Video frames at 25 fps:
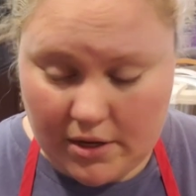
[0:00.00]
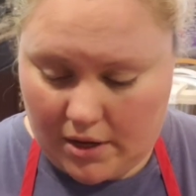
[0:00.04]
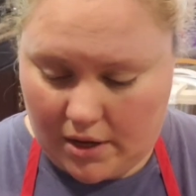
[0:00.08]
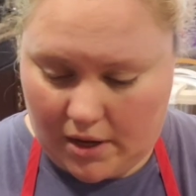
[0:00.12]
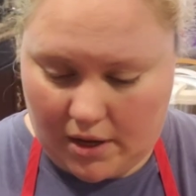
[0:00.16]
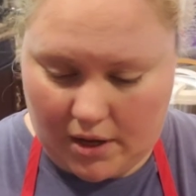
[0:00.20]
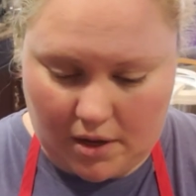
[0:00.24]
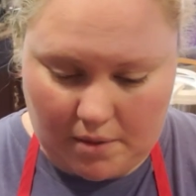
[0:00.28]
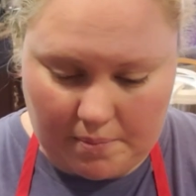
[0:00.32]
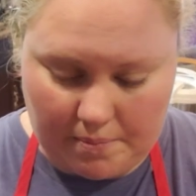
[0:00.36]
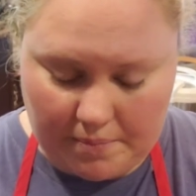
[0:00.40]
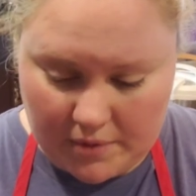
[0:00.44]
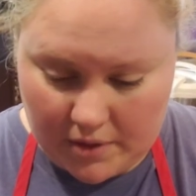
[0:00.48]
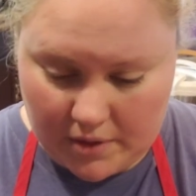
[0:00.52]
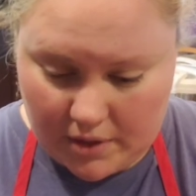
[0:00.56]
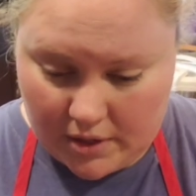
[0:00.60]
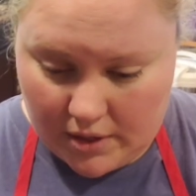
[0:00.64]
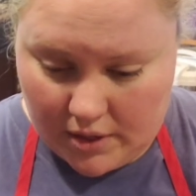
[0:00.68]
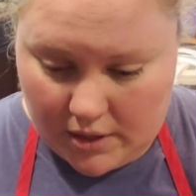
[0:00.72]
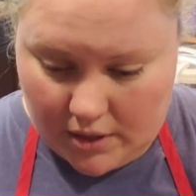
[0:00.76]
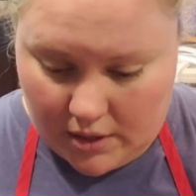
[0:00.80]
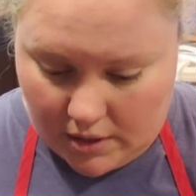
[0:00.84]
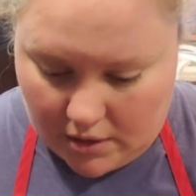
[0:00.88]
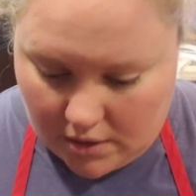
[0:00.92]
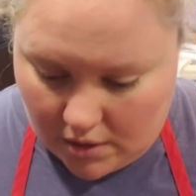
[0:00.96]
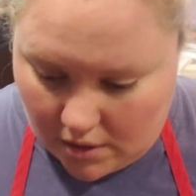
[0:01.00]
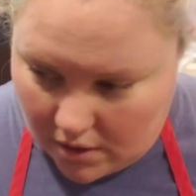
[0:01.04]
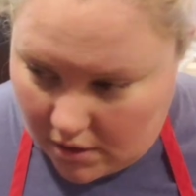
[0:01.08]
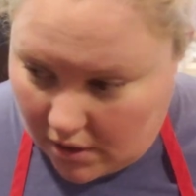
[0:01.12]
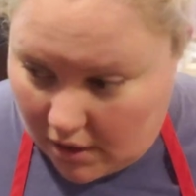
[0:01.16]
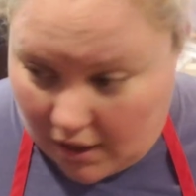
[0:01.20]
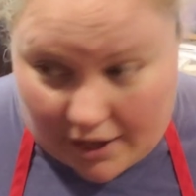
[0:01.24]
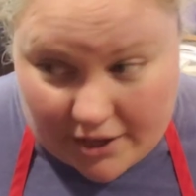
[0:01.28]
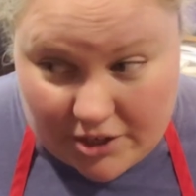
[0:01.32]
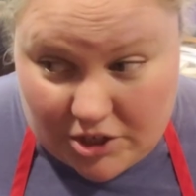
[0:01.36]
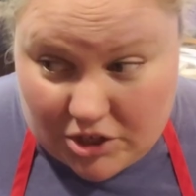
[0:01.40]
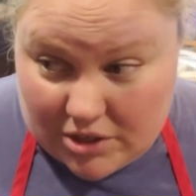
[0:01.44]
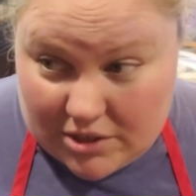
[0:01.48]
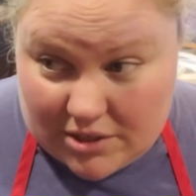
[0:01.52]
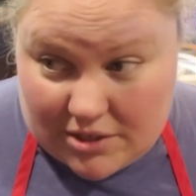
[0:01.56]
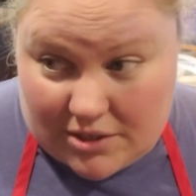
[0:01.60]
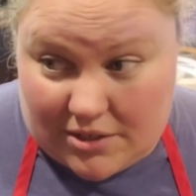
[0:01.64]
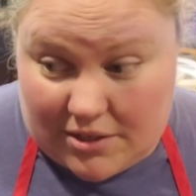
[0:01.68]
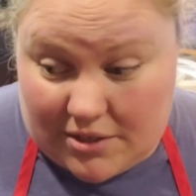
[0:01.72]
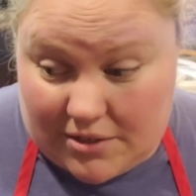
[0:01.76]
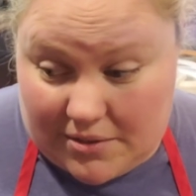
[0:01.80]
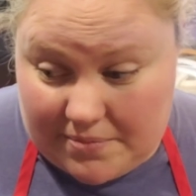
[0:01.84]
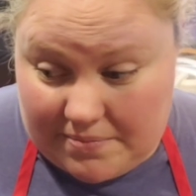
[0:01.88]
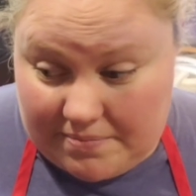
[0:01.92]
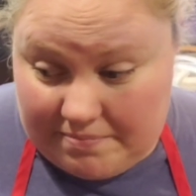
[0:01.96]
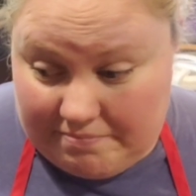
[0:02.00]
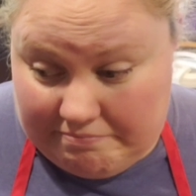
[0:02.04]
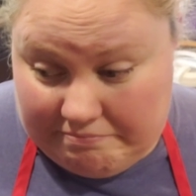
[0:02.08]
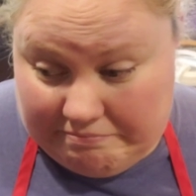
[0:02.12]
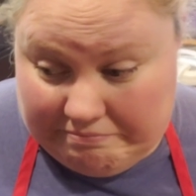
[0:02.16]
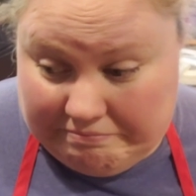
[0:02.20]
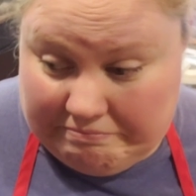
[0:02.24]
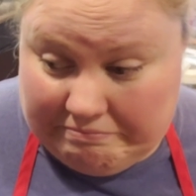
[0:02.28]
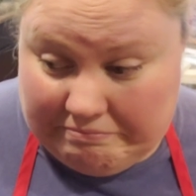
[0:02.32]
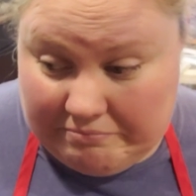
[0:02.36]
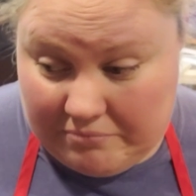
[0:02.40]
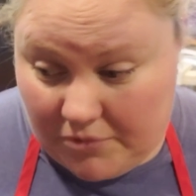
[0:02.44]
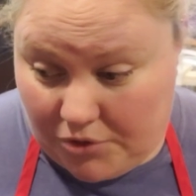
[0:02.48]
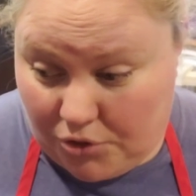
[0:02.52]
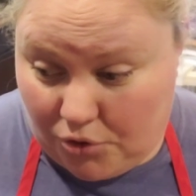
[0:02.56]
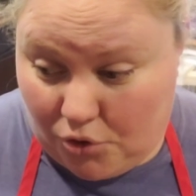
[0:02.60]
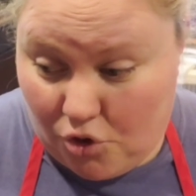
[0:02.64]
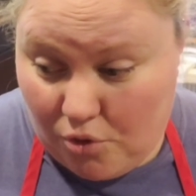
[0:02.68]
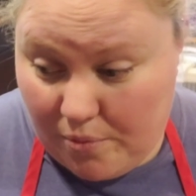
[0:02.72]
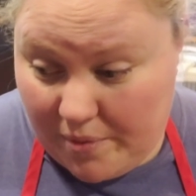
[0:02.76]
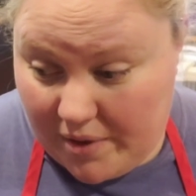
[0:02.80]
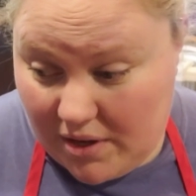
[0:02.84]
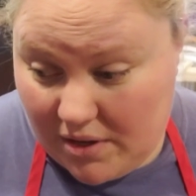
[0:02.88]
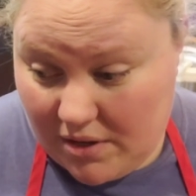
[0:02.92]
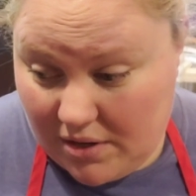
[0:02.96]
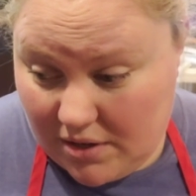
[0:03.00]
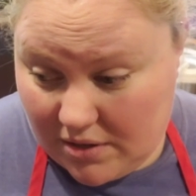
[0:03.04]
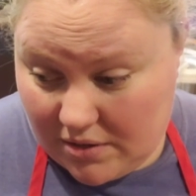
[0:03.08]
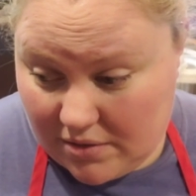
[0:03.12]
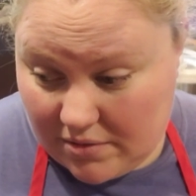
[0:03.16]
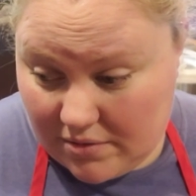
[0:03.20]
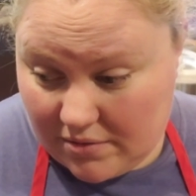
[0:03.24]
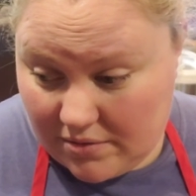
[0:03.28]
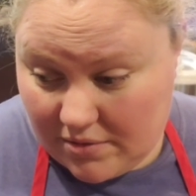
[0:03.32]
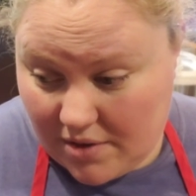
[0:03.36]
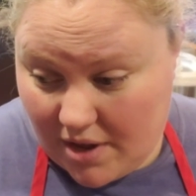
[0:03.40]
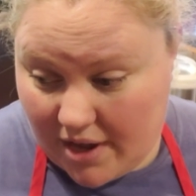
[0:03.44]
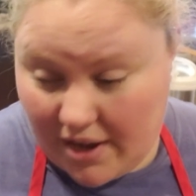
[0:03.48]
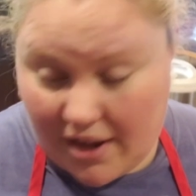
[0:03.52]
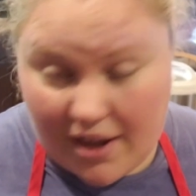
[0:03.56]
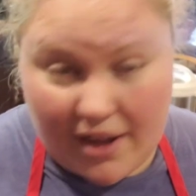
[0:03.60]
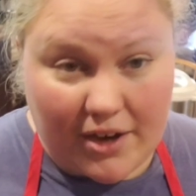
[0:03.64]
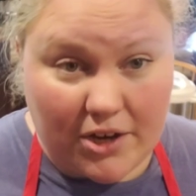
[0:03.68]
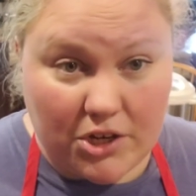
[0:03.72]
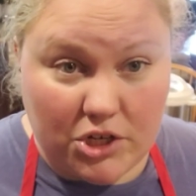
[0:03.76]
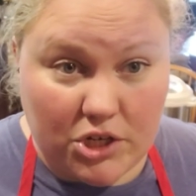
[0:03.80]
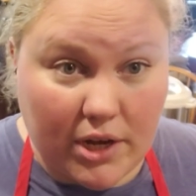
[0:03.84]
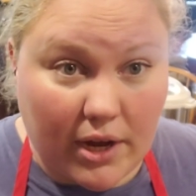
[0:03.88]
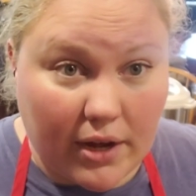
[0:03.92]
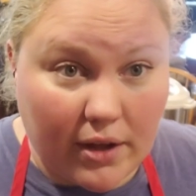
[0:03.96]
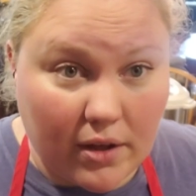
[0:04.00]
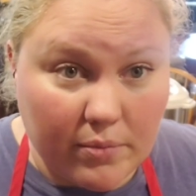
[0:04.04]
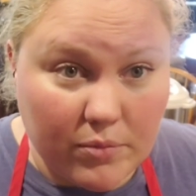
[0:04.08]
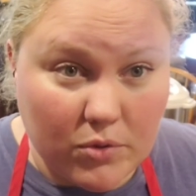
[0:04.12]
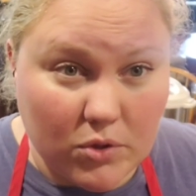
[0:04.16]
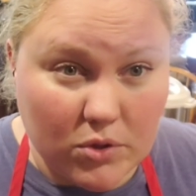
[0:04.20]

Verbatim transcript: Um, I just throw them in and I kind of check them.